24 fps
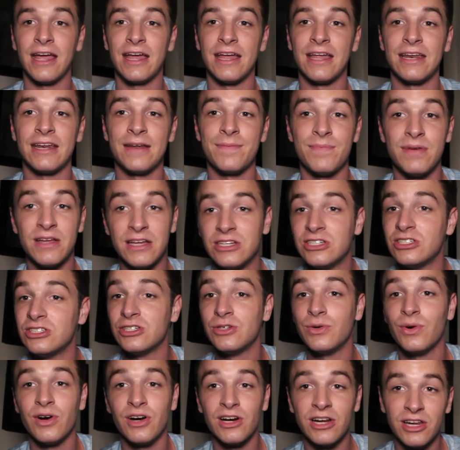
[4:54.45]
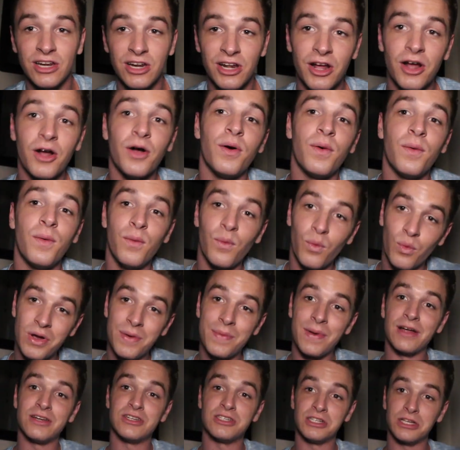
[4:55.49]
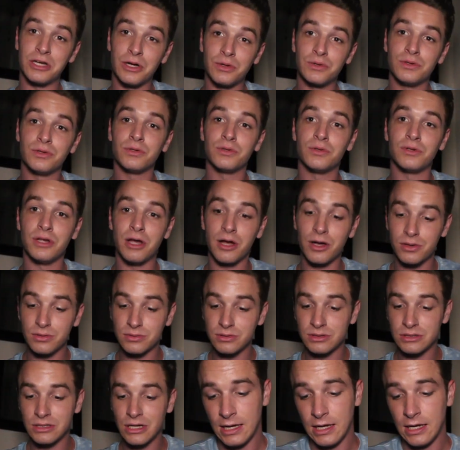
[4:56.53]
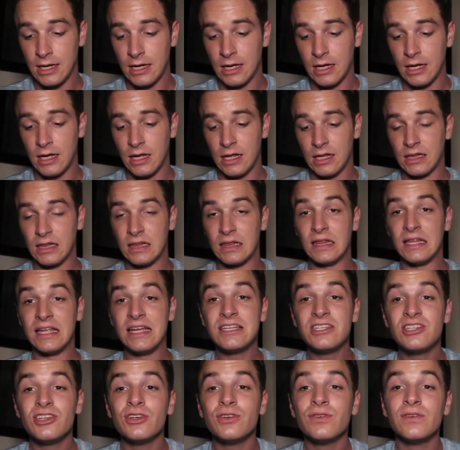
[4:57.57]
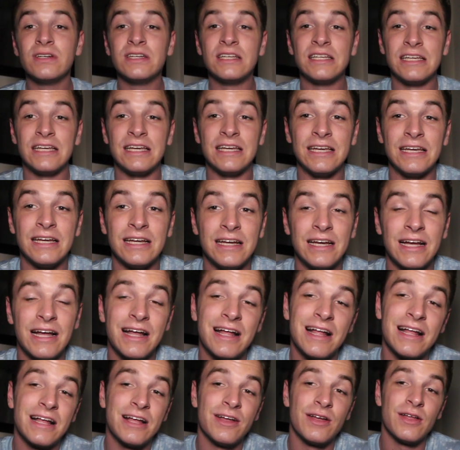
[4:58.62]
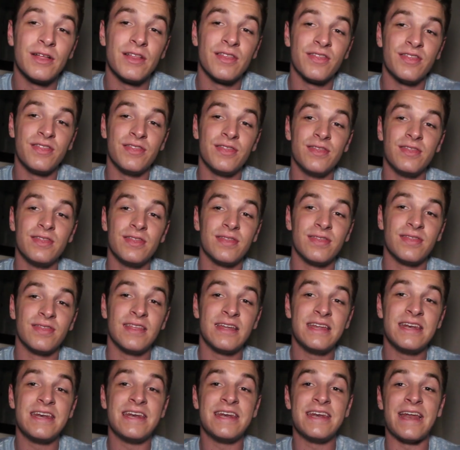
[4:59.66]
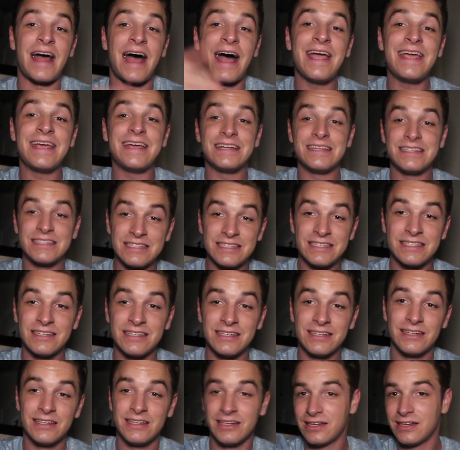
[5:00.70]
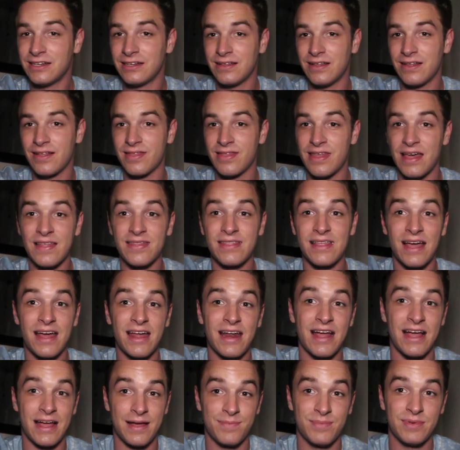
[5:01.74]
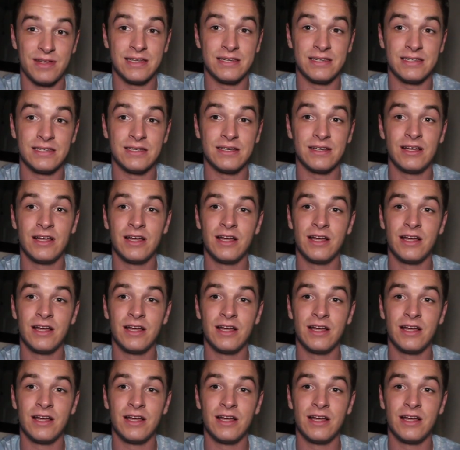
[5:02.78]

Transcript: And bitch, you already know we about to go through those. Literally, the night that that happened.